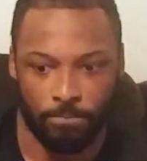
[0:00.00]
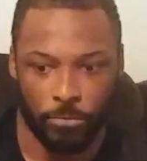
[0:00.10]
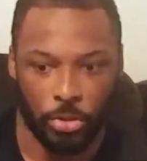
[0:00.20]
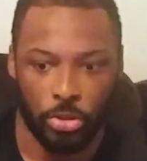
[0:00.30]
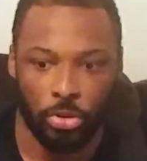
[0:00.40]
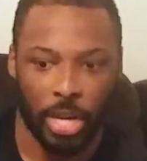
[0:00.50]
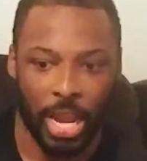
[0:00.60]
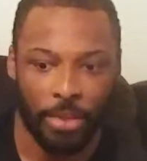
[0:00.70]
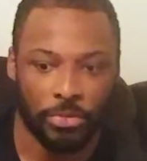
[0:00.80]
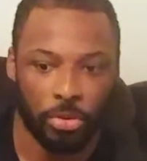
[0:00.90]
You don't
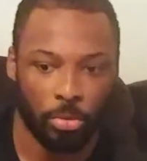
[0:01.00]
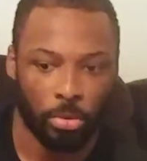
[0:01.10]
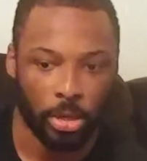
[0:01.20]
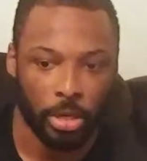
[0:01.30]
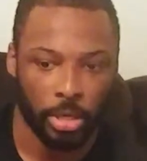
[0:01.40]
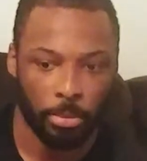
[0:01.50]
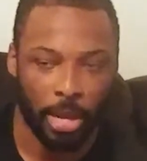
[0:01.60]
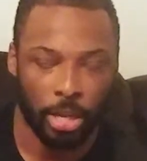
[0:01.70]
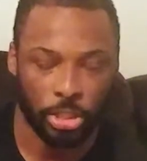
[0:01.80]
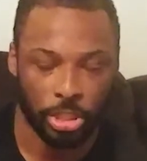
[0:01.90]
have to worry
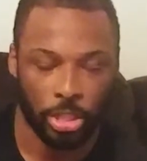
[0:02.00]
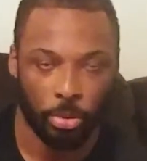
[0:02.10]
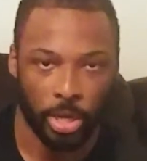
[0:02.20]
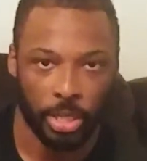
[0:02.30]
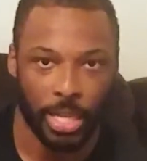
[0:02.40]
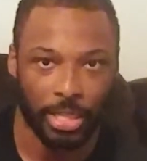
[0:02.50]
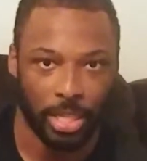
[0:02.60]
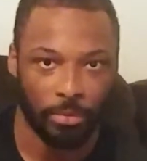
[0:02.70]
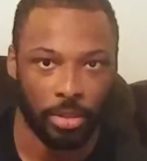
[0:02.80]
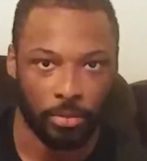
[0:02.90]
about generating that
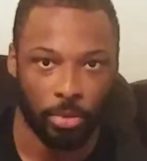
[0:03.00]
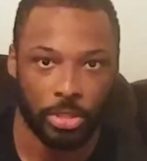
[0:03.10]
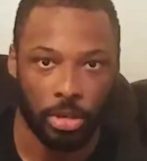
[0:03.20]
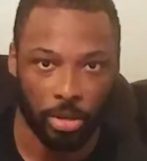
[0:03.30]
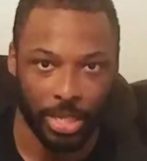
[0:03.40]
level of what's called